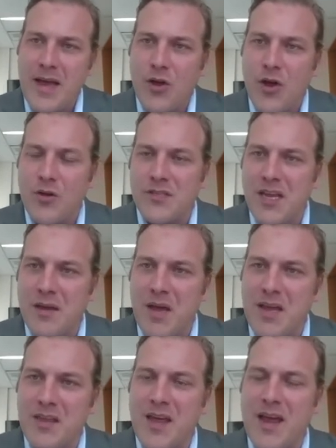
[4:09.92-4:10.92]
coal seam
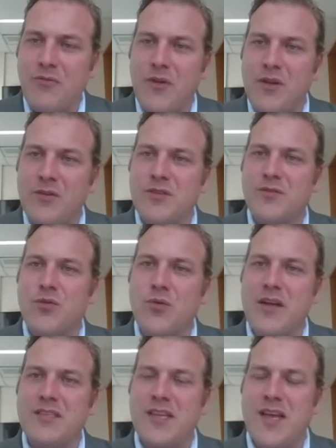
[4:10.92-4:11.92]
methane fields of
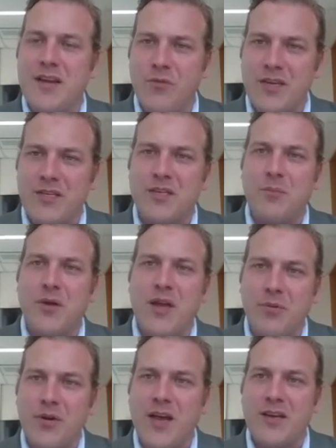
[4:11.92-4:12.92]
Queensland are reaching
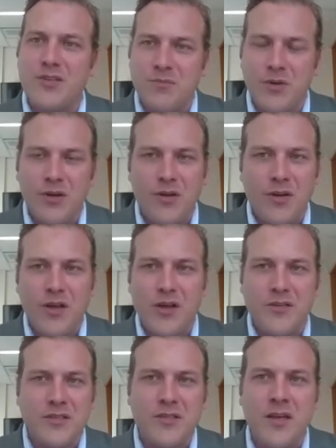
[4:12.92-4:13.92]
peak production, but a lot of
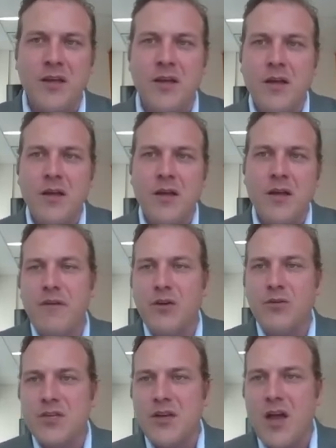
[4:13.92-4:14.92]
those
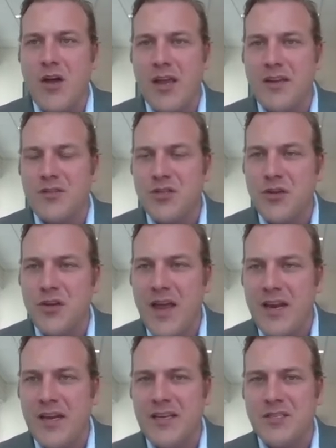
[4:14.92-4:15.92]
fields are going into
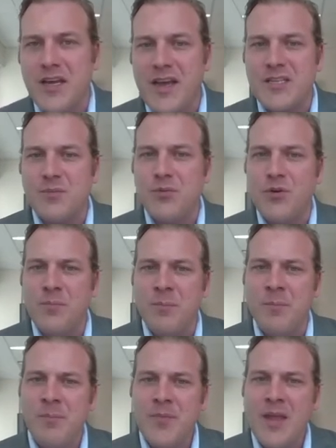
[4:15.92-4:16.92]
LNG export,
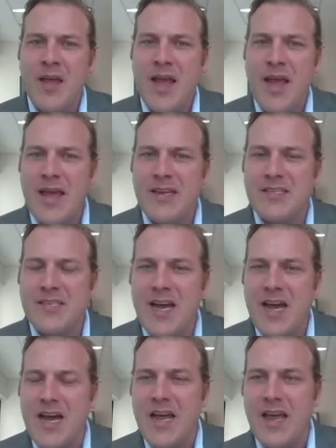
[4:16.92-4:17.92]
and
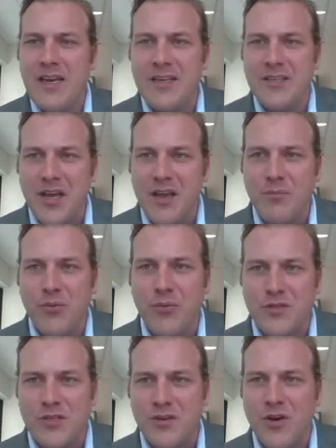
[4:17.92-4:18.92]
LNG
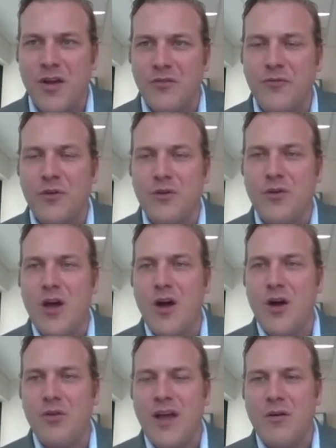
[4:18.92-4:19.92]
imports are not going to fill the
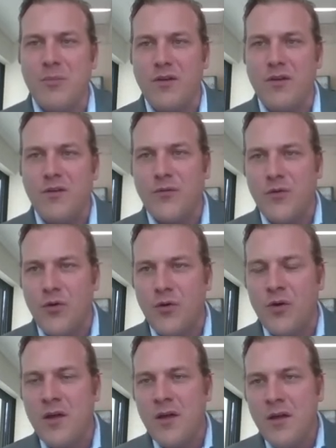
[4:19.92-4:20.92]
hole. They'll be used for